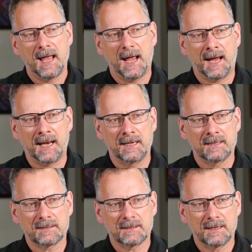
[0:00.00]

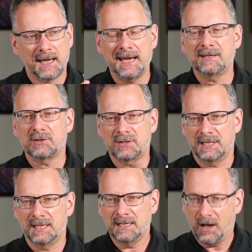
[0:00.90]
And
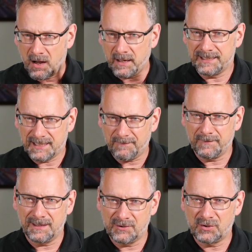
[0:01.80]
HD, high
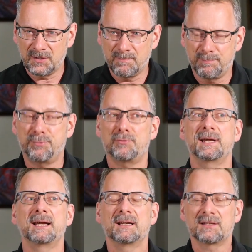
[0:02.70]
definition,
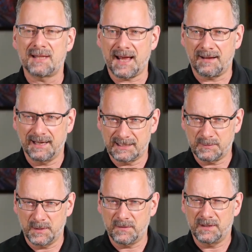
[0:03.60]
brings that
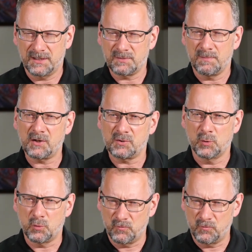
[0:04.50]
experience much more